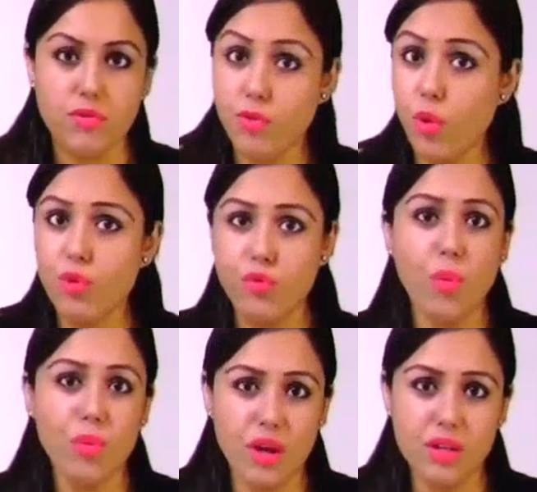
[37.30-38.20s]
Four
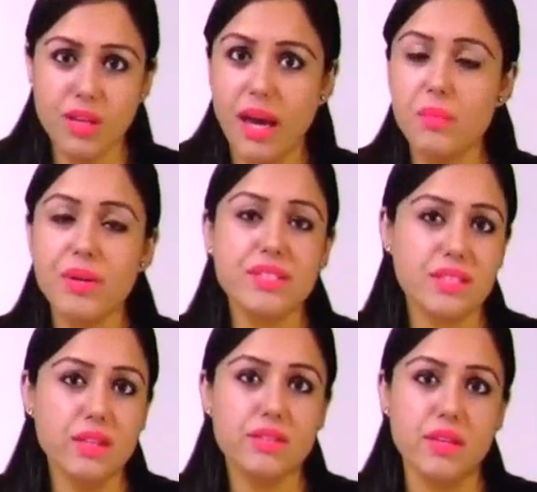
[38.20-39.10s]
formulas I'll be
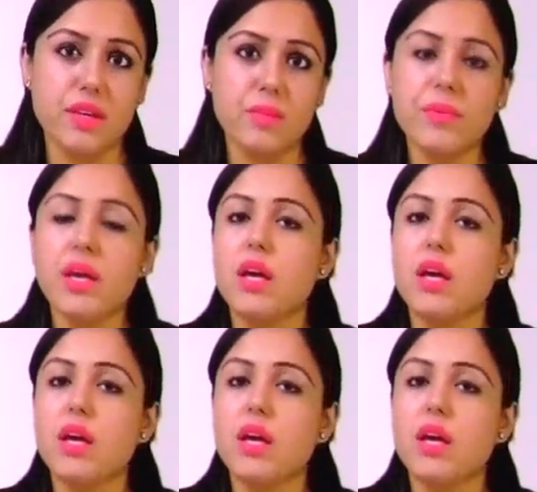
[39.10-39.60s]
discussing,